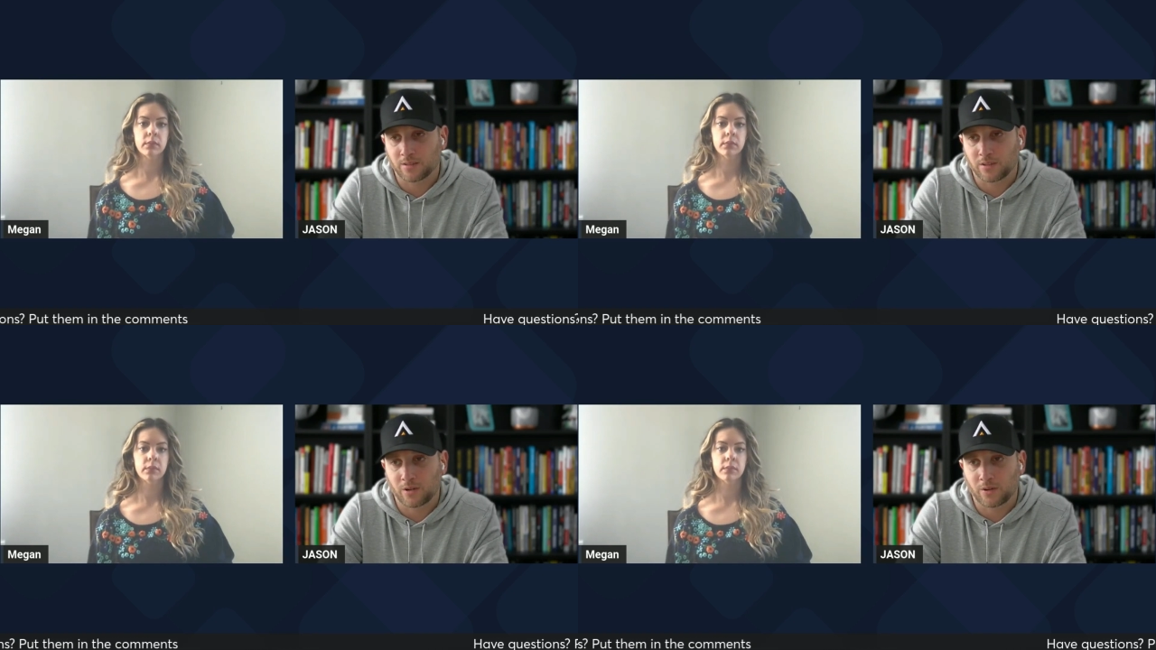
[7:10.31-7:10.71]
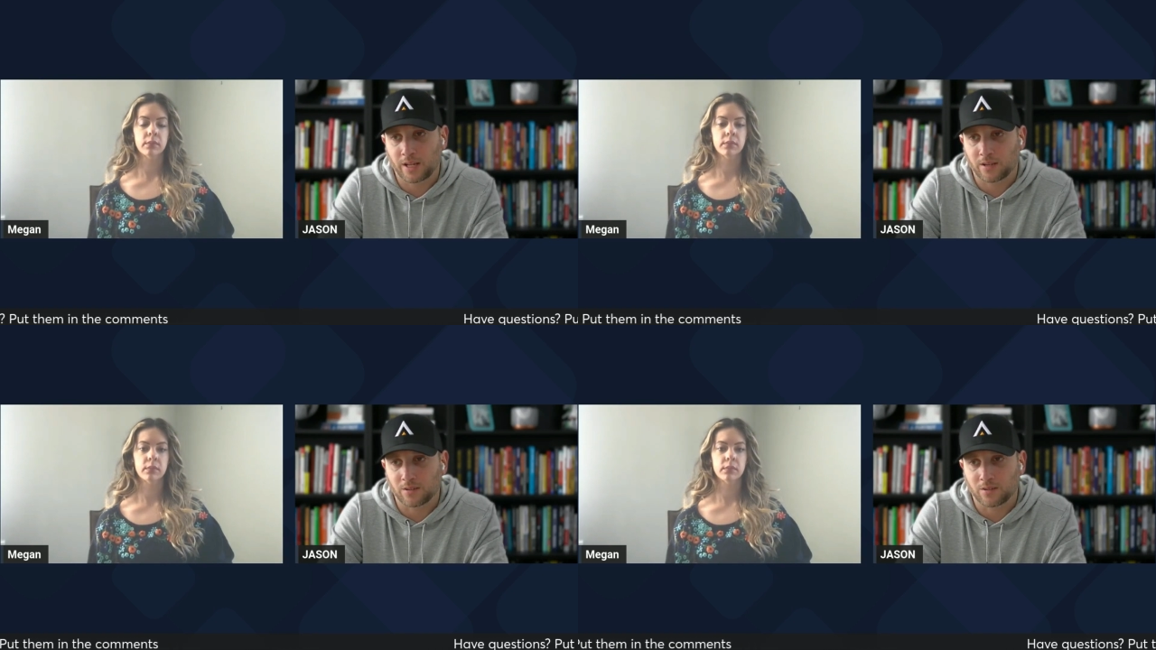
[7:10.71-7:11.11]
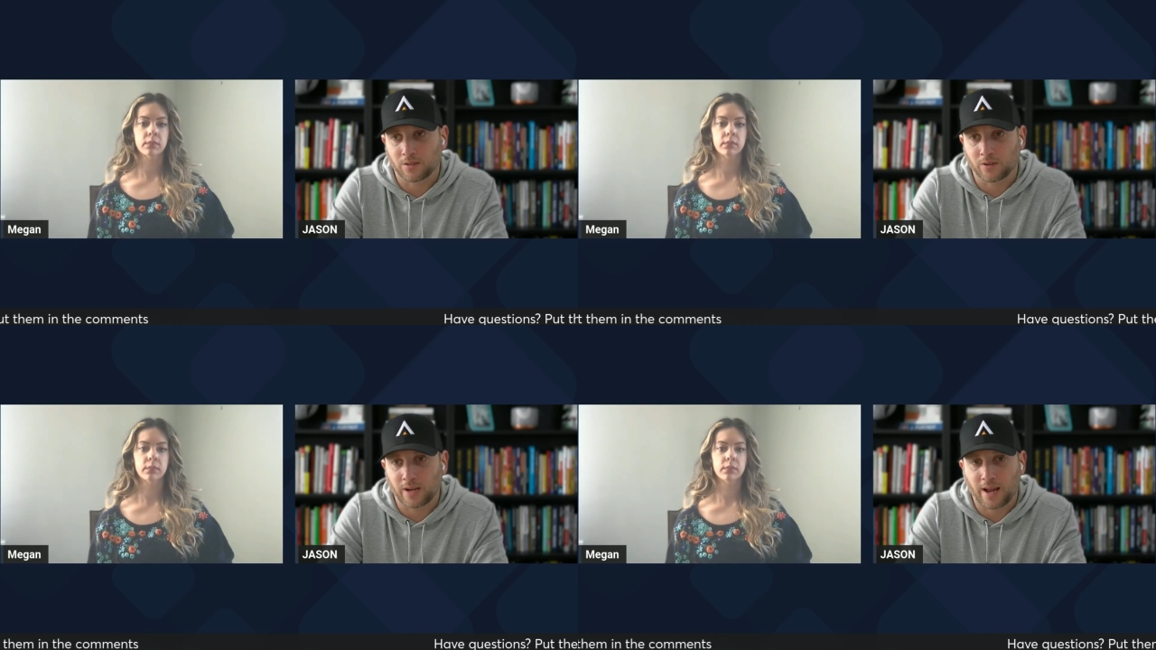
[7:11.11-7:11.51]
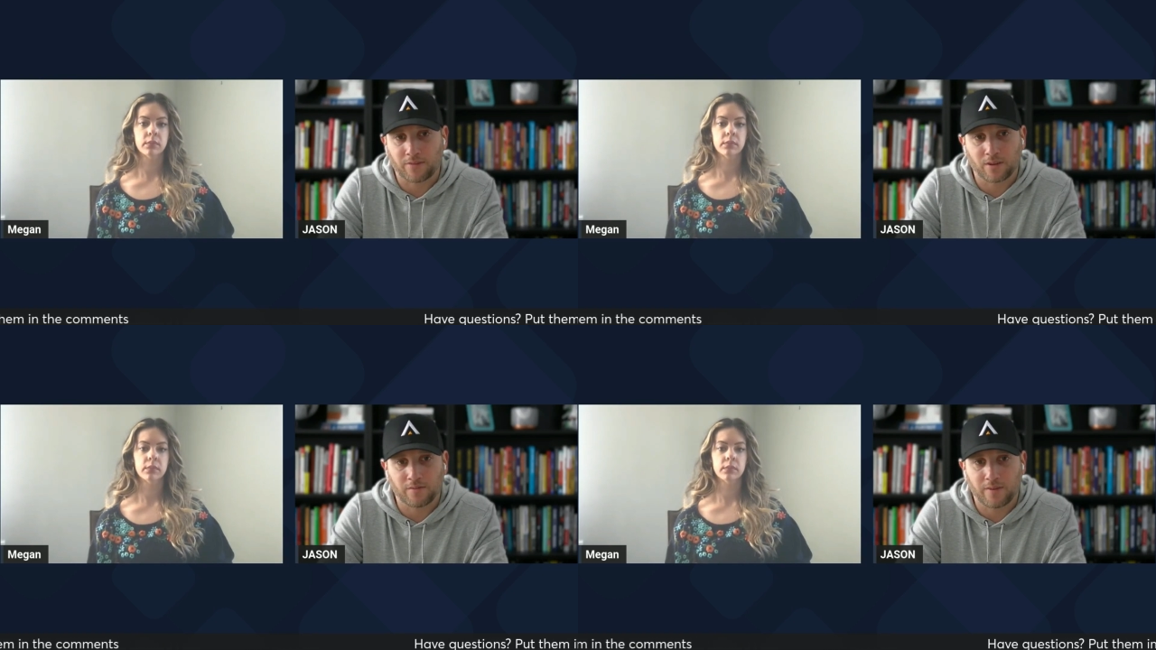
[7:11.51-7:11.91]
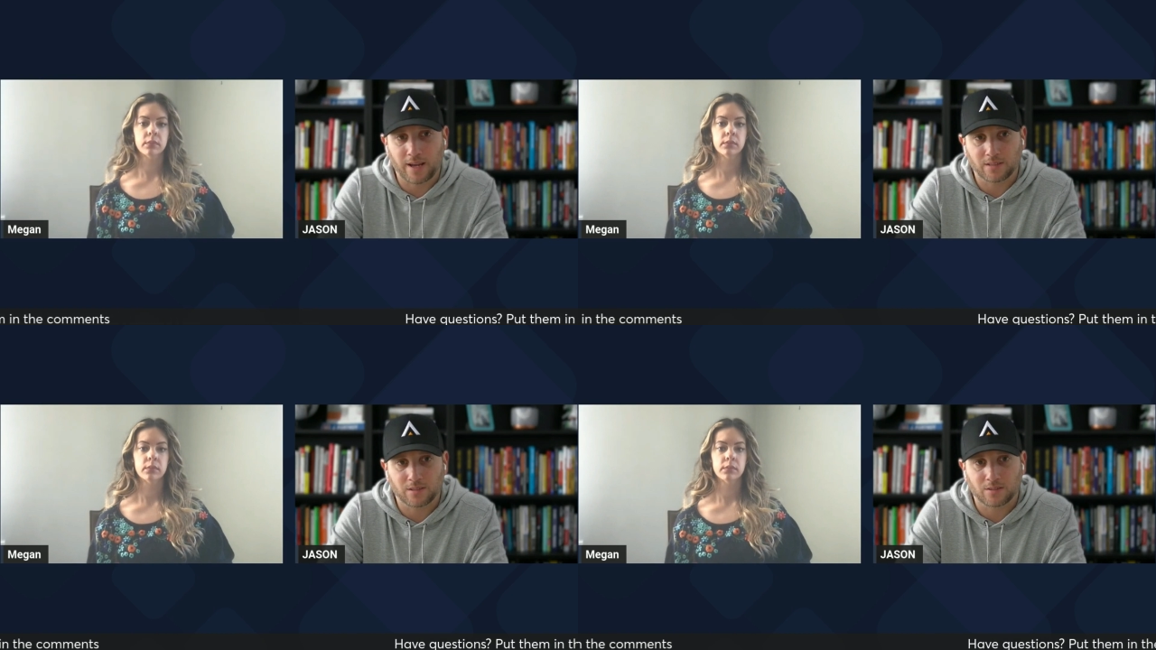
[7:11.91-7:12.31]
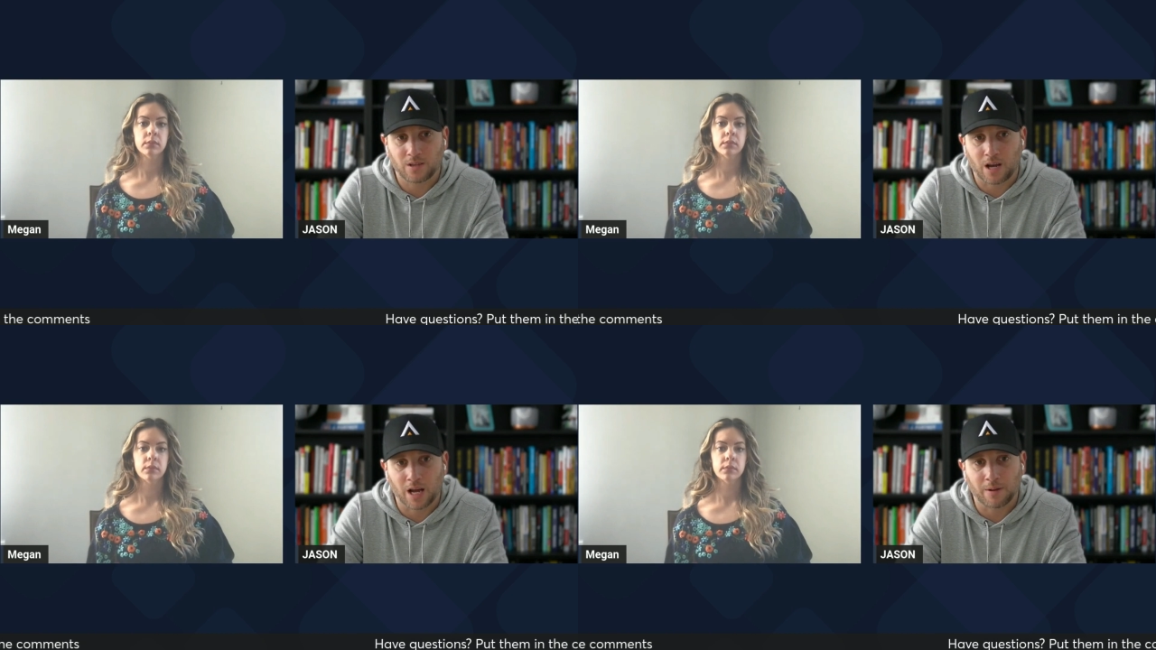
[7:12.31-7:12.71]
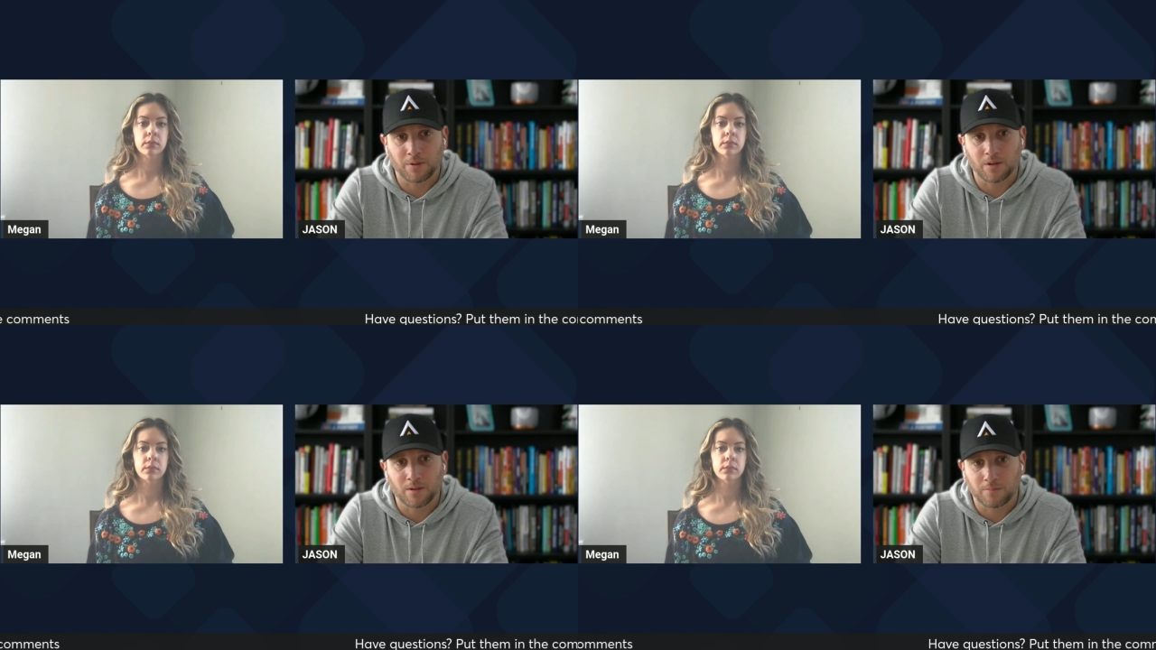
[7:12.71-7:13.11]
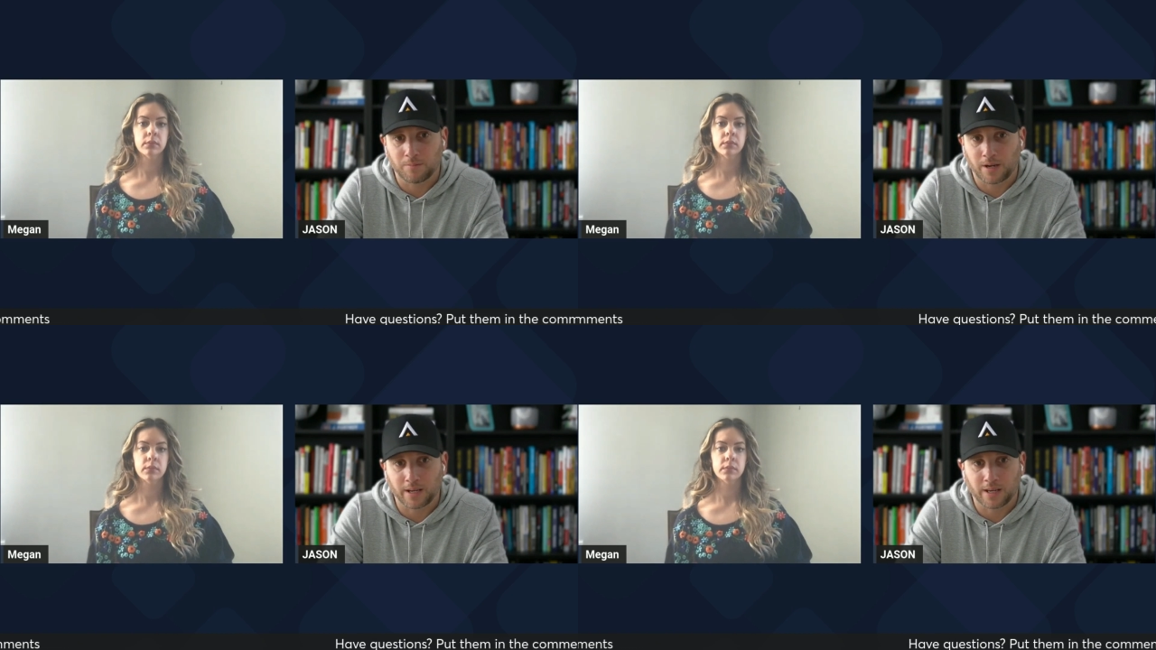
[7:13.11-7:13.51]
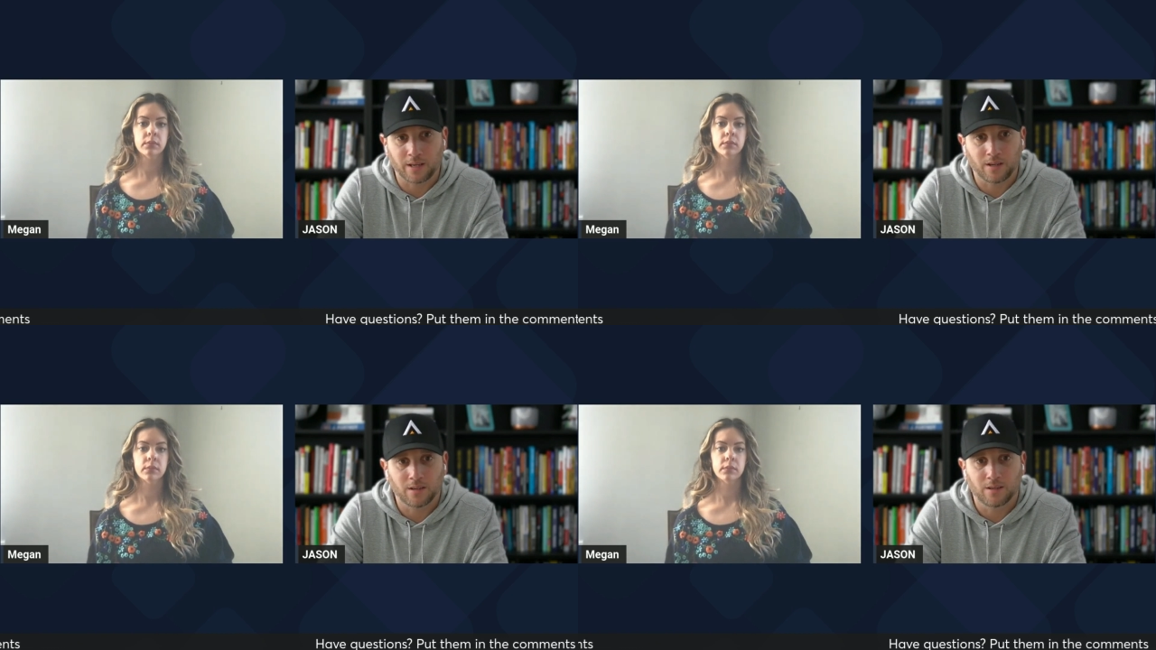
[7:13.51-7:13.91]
Speaker 1: you know, that you're going to have to invest time, money,